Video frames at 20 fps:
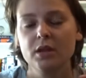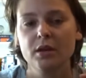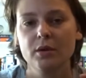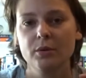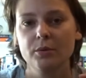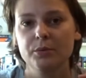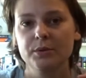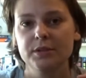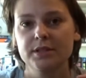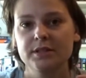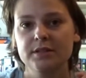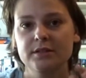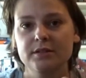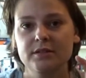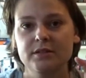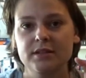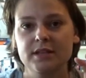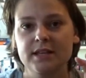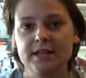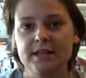with
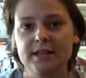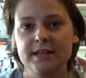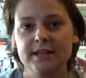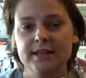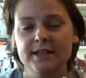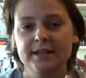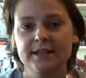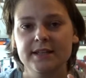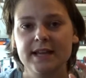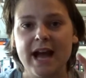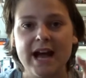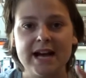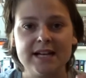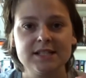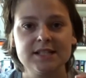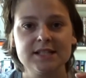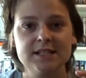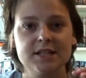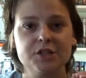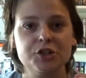the
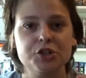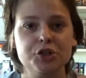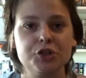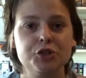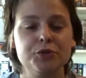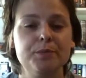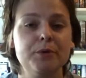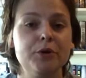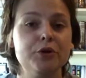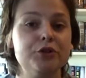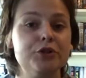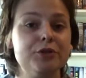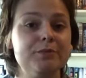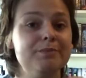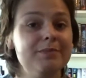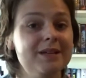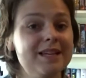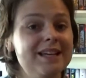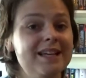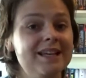cast that she's supposed to
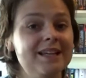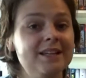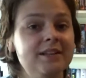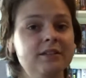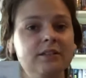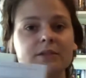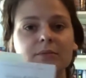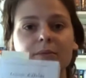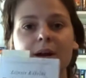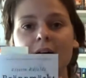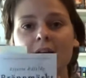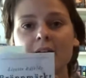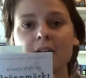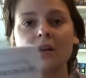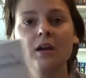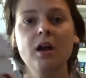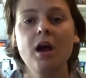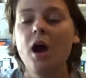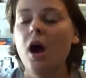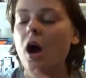be in, the Rhine,
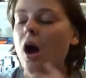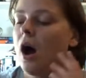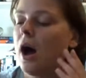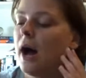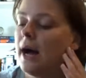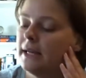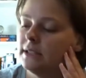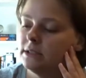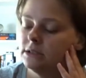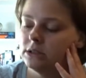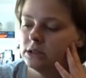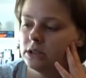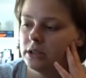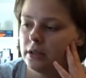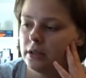and